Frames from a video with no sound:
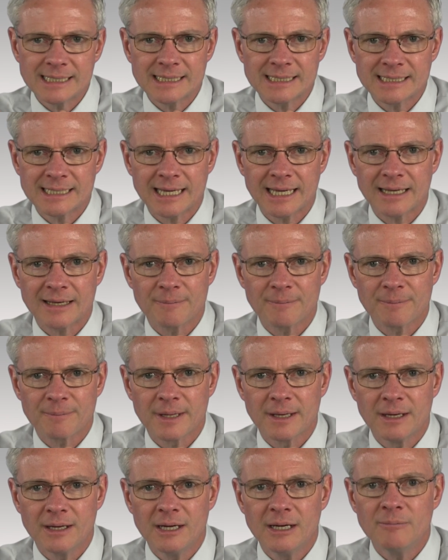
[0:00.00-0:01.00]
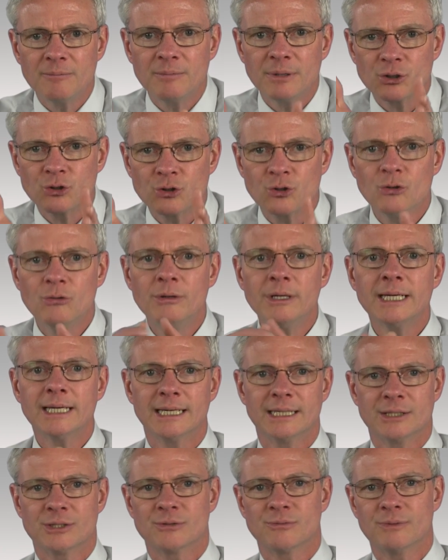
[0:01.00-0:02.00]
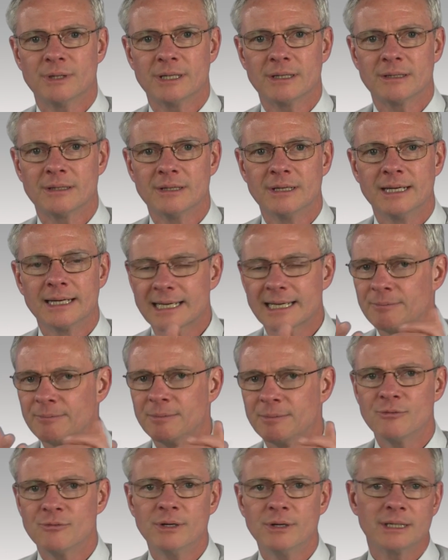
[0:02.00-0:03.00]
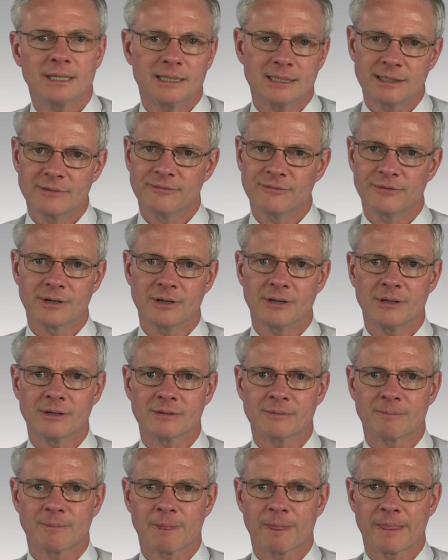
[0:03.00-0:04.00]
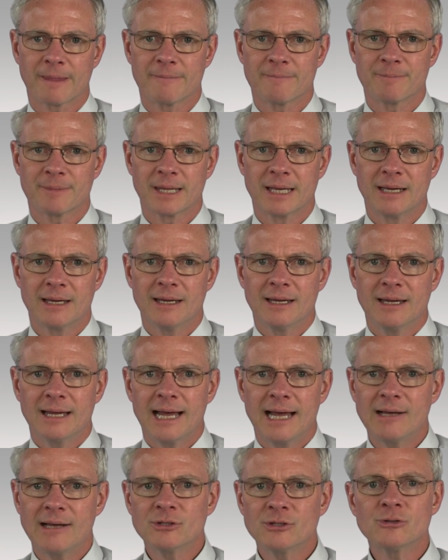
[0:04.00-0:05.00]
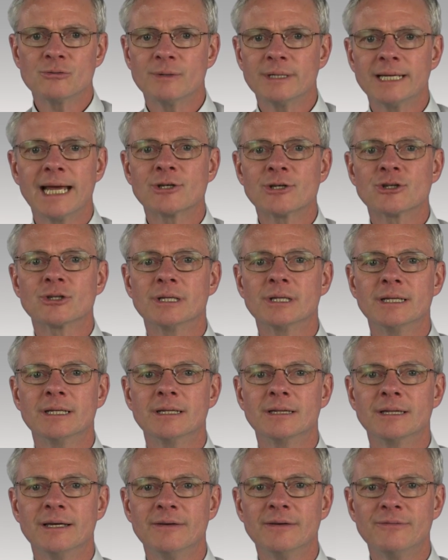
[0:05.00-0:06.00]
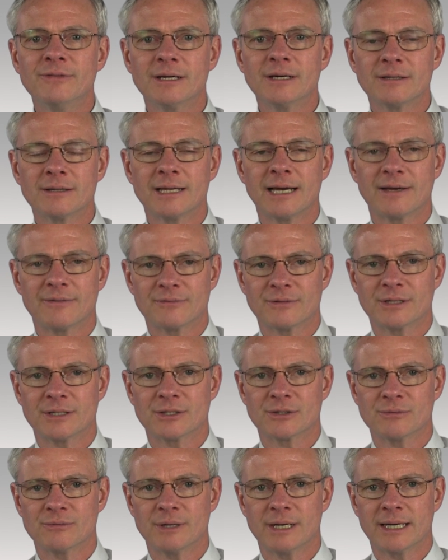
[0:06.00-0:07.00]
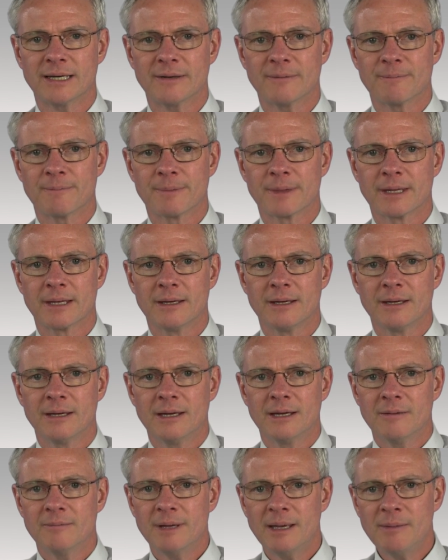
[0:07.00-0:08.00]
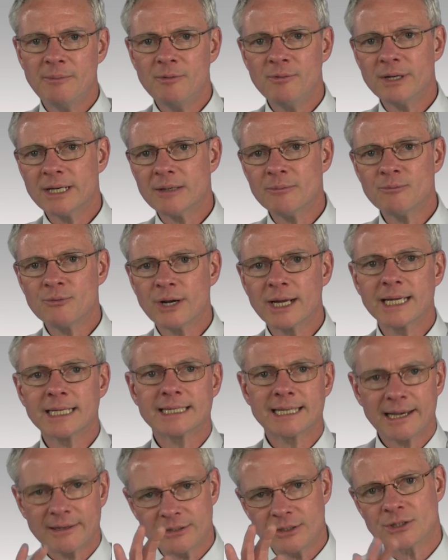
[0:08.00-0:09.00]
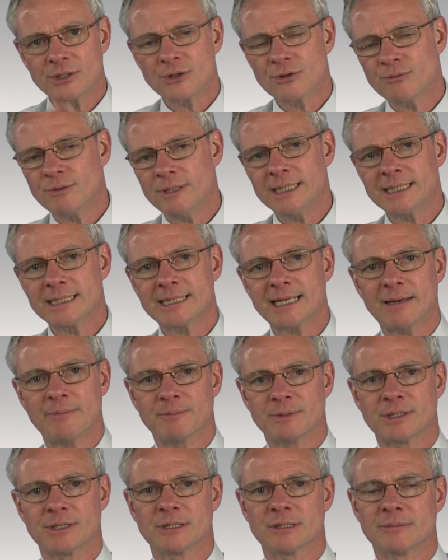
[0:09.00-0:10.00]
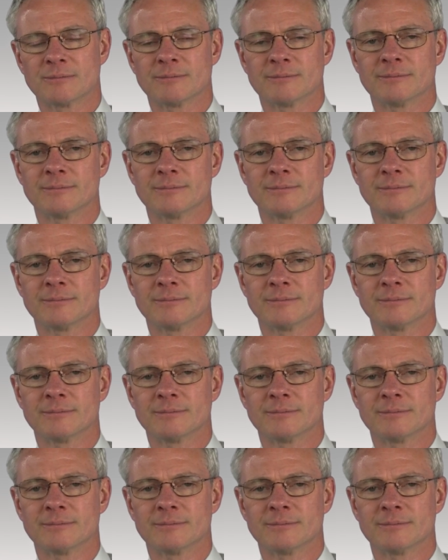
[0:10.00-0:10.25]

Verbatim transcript: to say, but doing his will can be really difficult. How does one actually live their life this way? Maybe we can break it down into three steps.